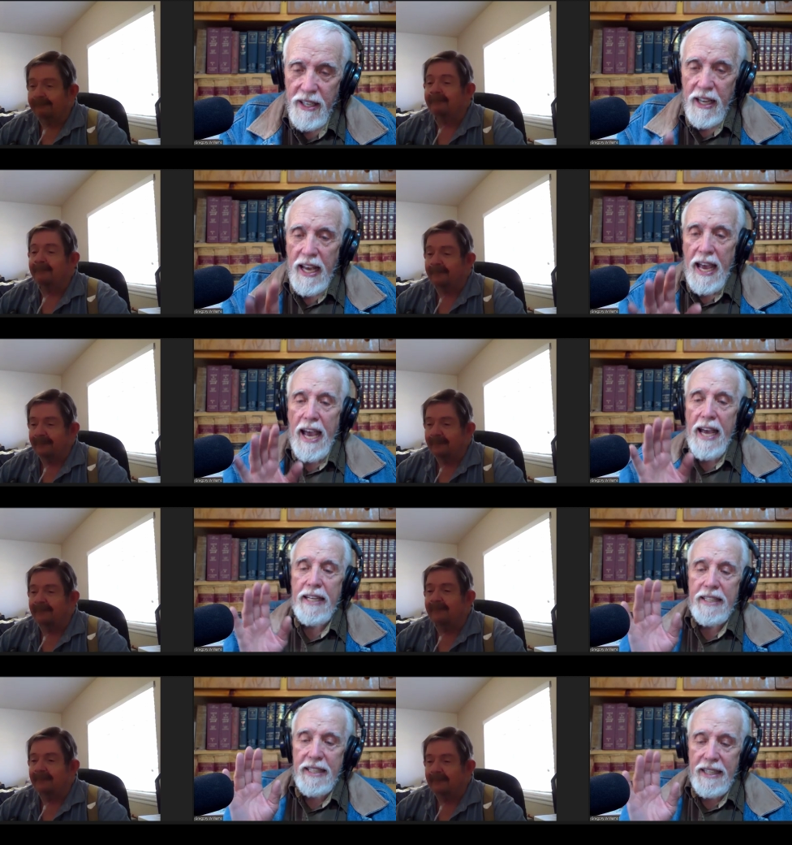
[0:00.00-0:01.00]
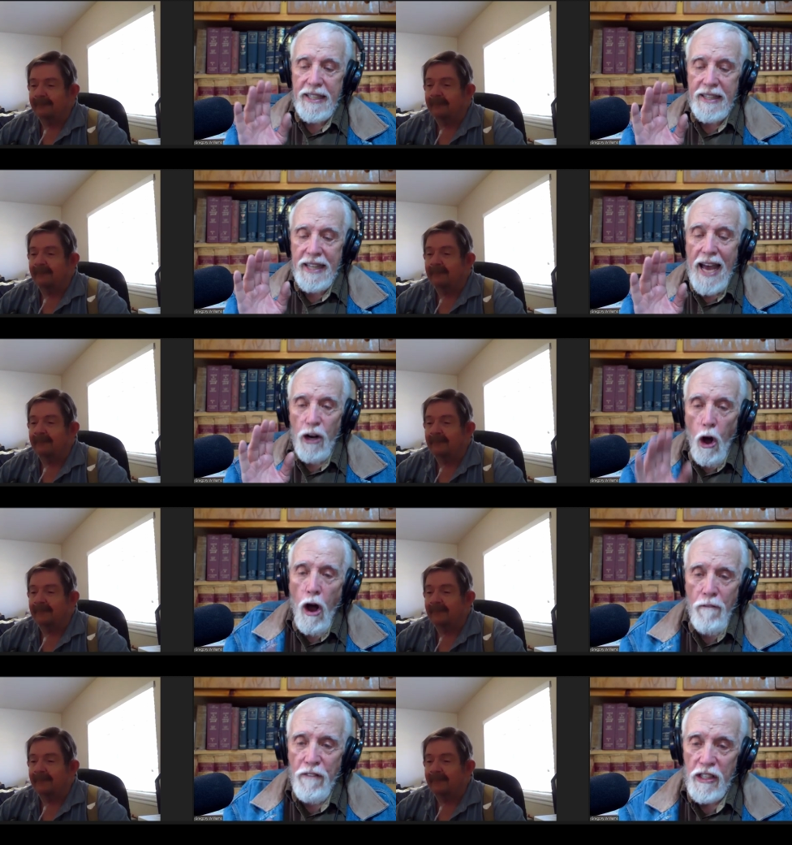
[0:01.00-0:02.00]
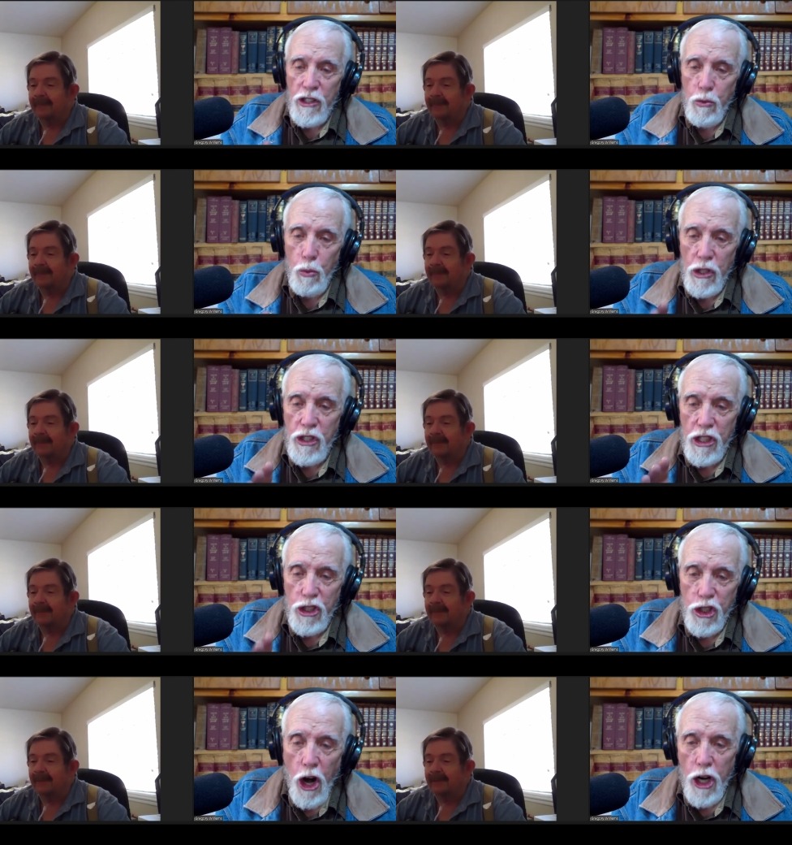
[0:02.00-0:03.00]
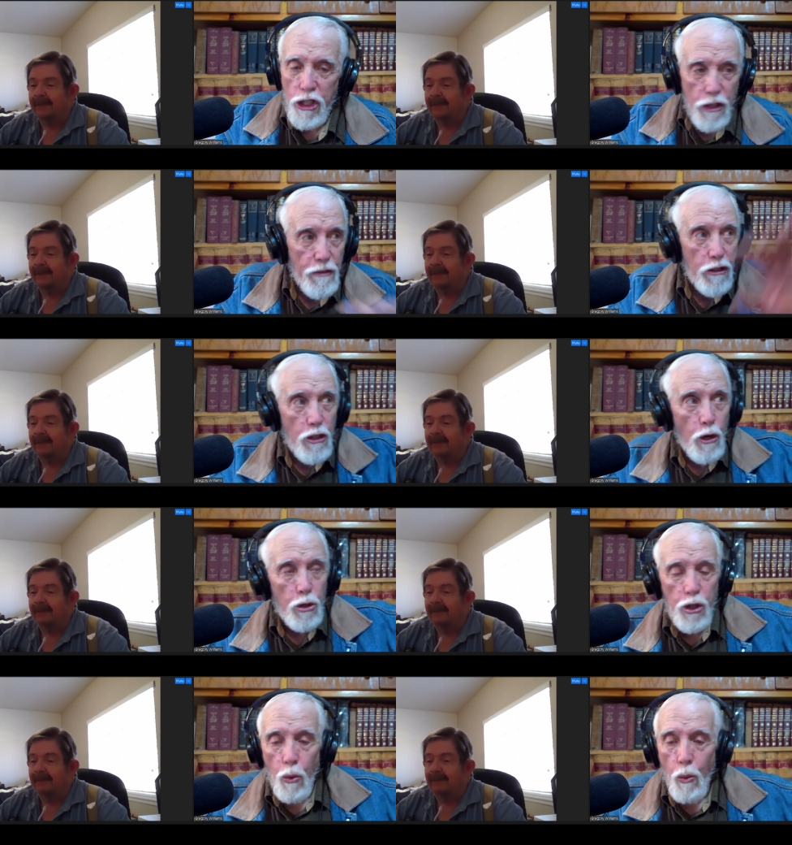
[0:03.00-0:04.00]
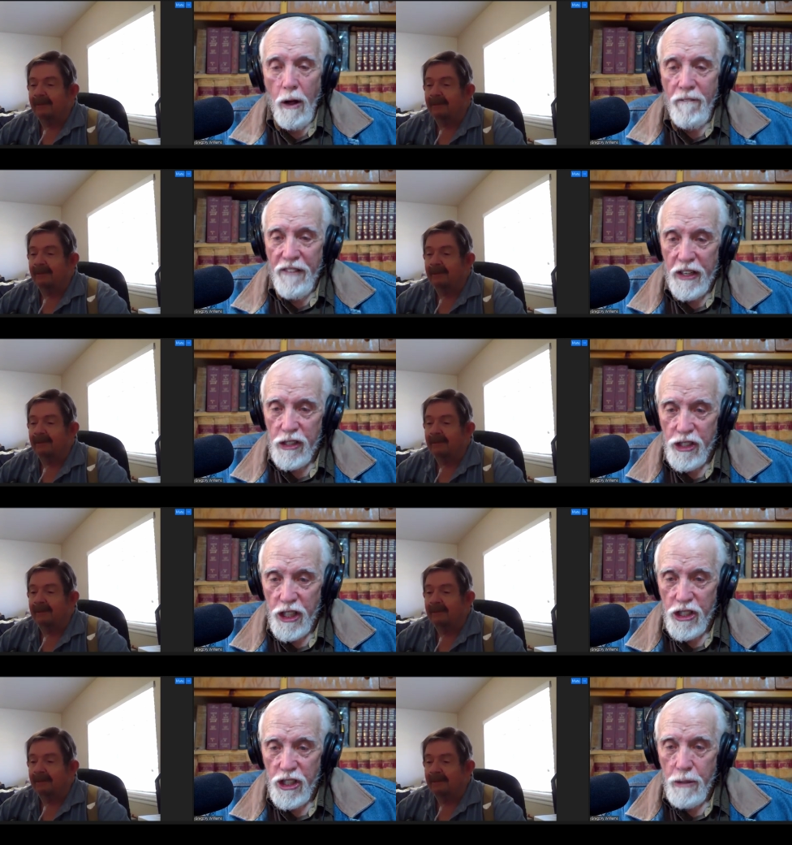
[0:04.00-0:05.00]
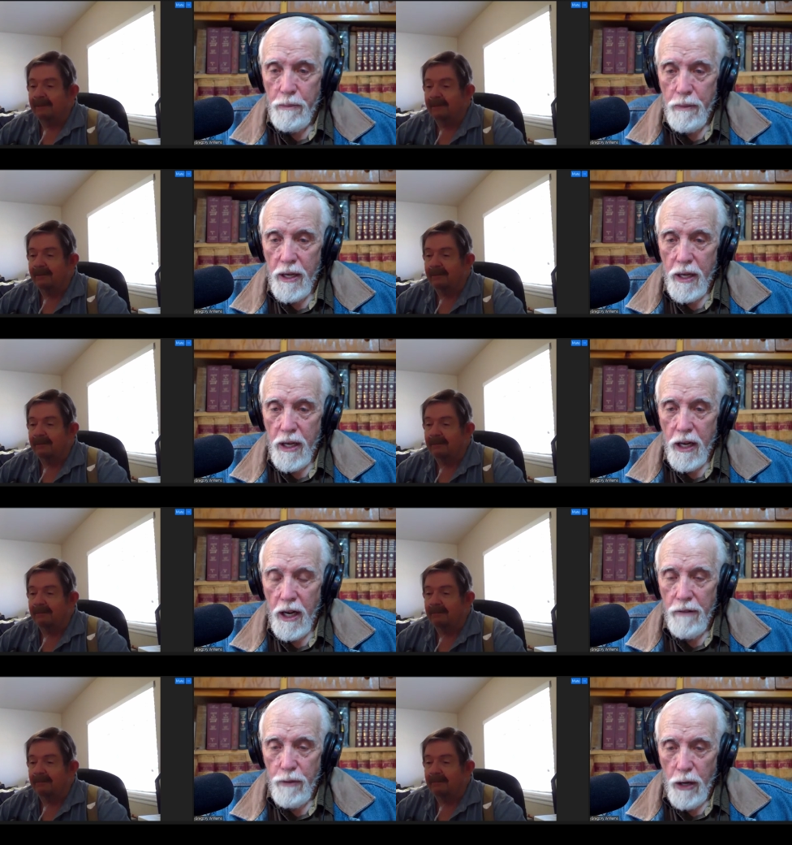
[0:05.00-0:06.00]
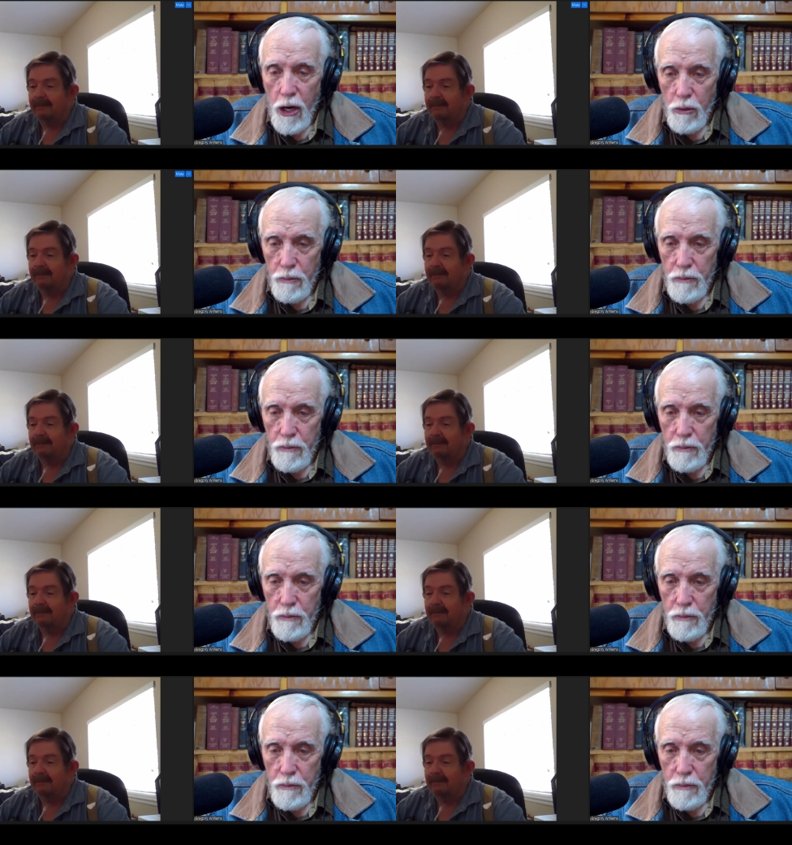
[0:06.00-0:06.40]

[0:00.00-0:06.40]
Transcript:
Speaker 1: And that office was in charge of the social welfare system of Rome.